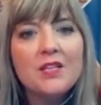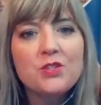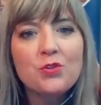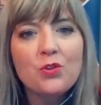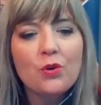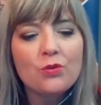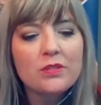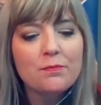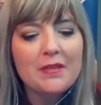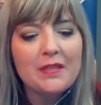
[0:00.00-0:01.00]
And do
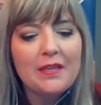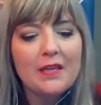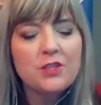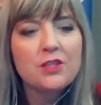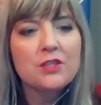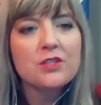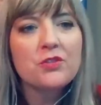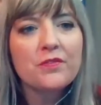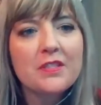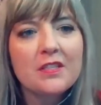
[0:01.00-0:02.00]
those mediation
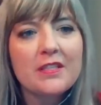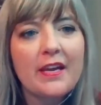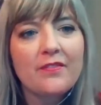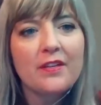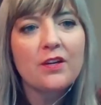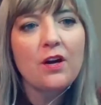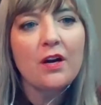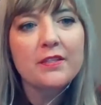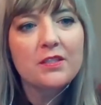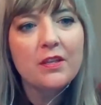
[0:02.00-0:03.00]
services have any
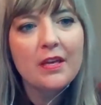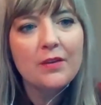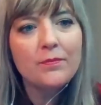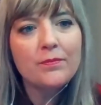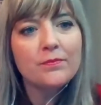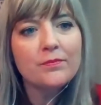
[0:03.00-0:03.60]
cost to them?